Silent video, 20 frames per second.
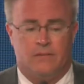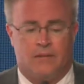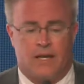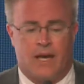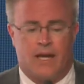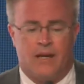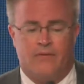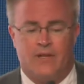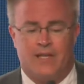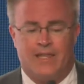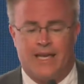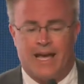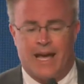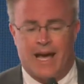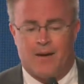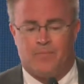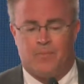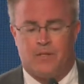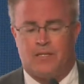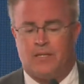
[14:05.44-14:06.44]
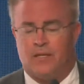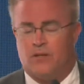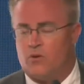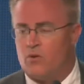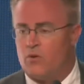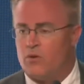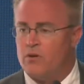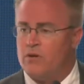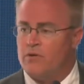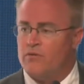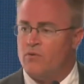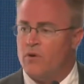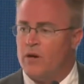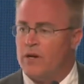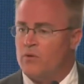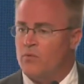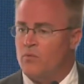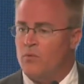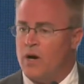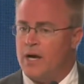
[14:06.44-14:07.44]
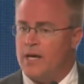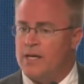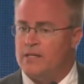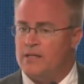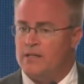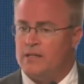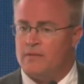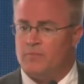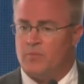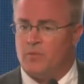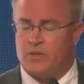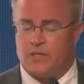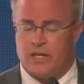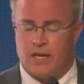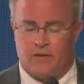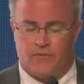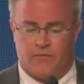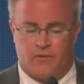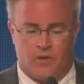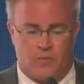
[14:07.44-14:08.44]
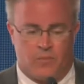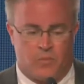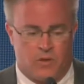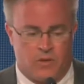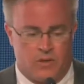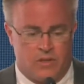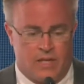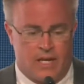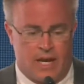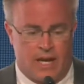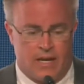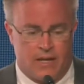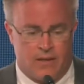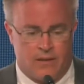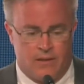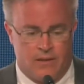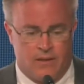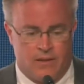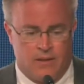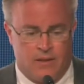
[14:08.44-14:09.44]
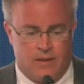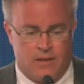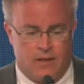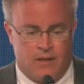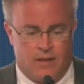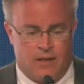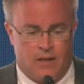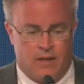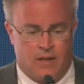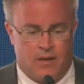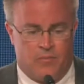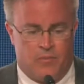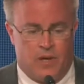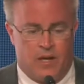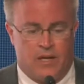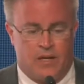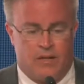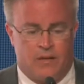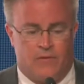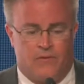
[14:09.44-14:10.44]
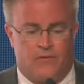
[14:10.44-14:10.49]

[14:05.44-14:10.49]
kind of in the opposite order of what it was presented for the PRRS data. But in the